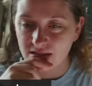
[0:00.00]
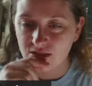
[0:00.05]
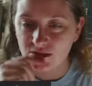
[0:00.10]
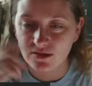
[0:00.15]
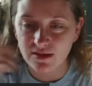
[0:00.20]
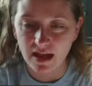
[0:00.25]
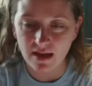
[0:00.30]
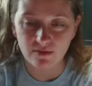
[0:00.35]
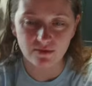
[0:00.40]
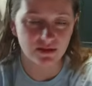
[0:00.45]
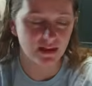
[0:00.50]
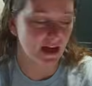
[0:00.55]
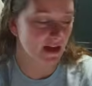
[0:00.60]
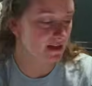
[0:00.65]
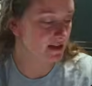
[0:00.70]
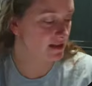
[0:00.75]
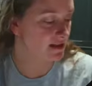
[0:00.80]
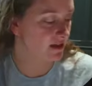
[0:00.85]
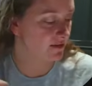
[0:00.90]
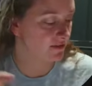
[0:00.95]
So that
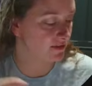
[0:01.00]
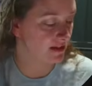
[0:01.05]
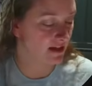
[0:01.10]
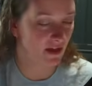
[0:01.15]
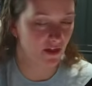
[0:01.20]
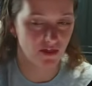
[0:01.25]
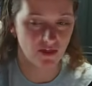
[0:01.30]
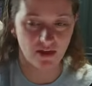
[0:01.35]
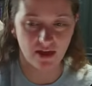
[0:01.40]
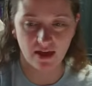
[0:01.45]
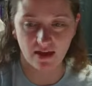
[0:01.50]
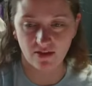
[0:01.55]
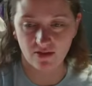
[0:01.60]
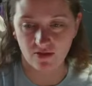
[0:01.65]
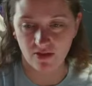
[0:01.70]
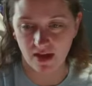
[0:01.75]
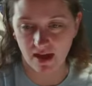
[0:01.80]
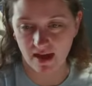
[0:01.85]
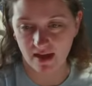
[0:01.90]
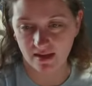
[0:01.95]
is definitely a thing
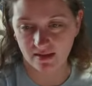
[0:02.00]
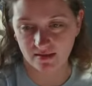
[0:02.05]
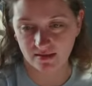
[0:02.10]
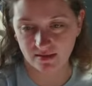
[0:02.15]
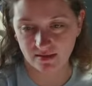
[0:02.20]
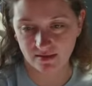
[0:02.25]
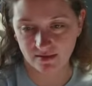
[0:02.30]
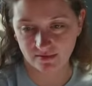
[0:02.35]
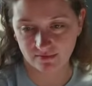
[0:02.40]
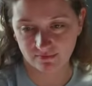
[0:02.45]
that,